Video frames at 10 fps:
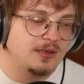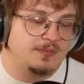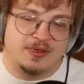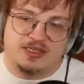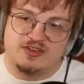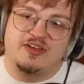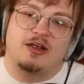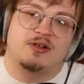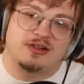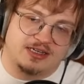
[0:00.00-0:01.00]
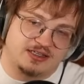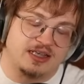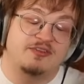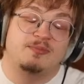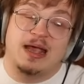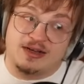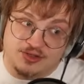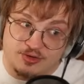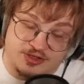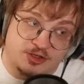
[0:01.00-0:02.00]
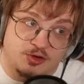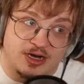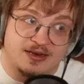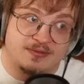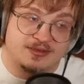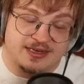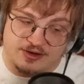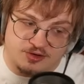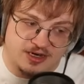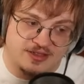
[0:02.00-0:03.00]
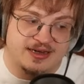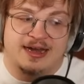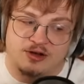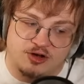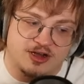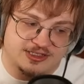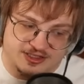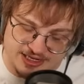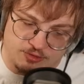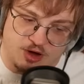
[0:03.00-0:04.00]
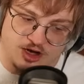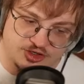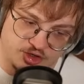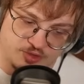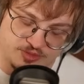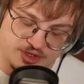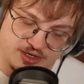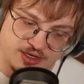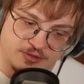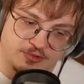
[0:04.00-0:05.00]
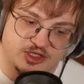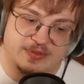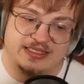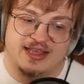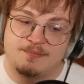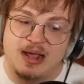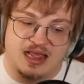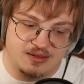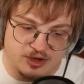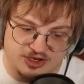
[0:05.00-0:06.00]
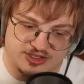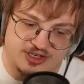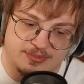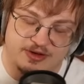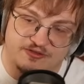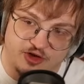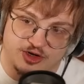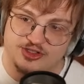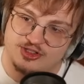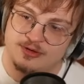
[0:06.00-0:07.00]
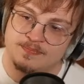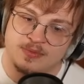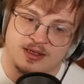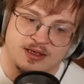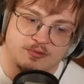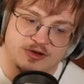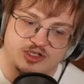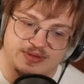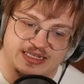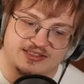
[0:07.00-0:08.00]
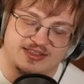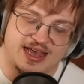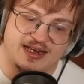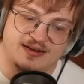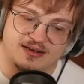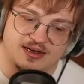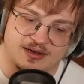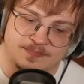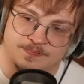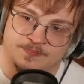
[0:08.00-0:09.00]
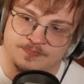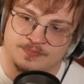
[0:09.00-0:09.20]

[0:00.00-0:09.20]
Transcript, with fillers: Because if Her if Magnezone doesn't crit, get crit, then Heracross doesn't get Rock Tombed, which means that Malamar doesn't come in first, which means that um,